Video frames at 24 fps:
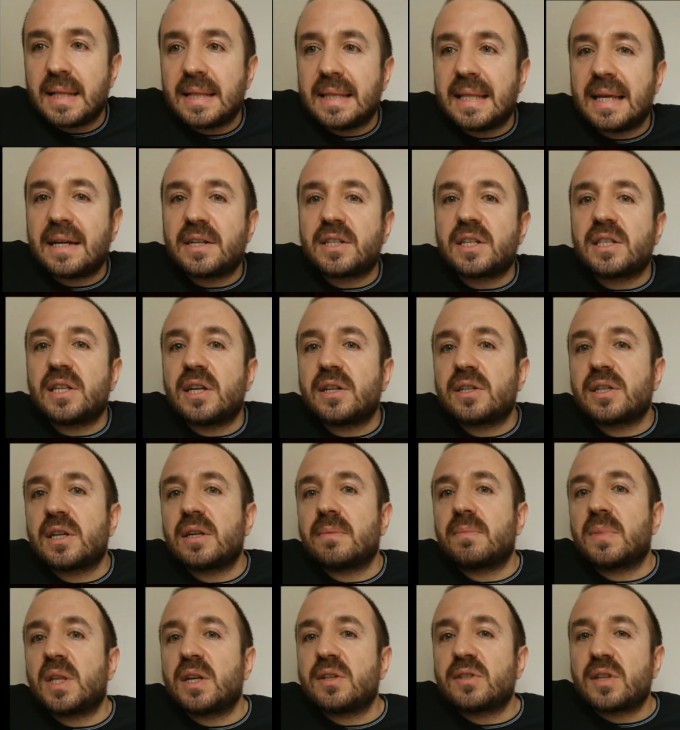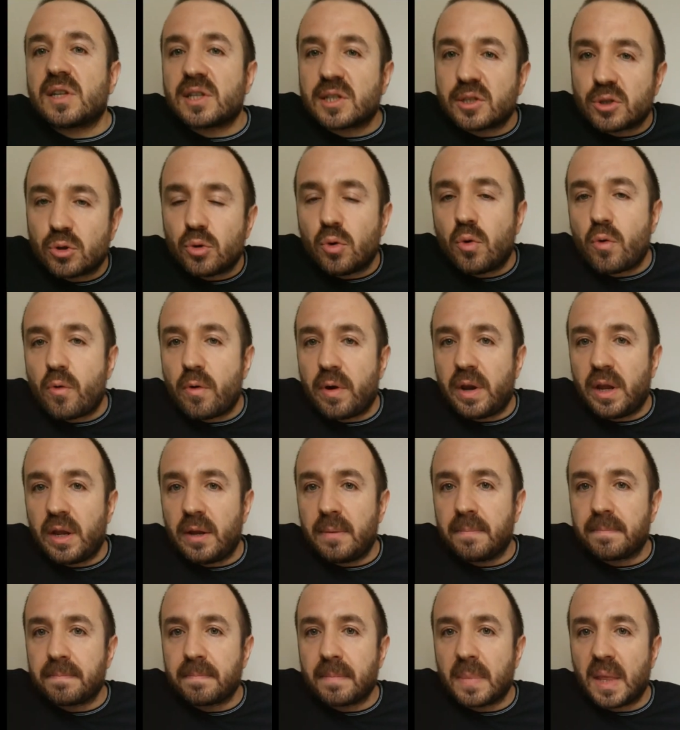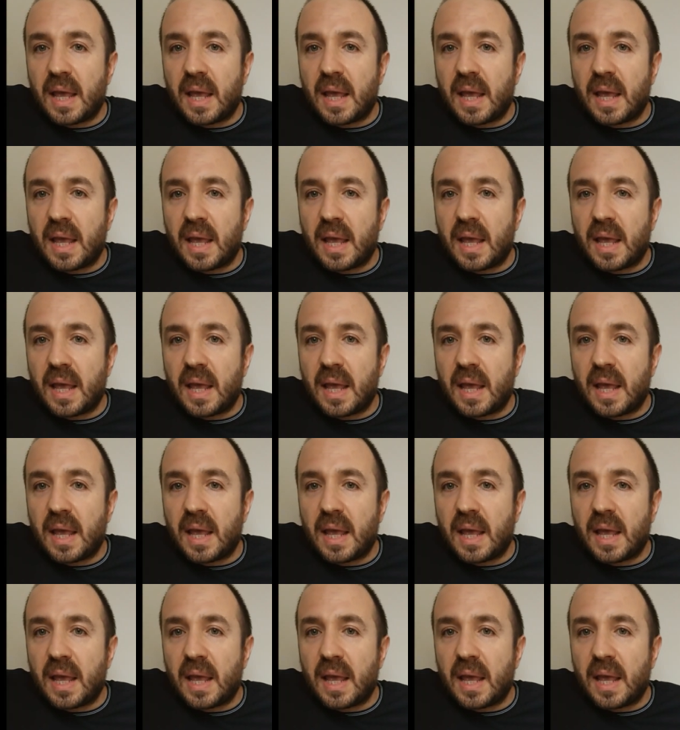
there's a story,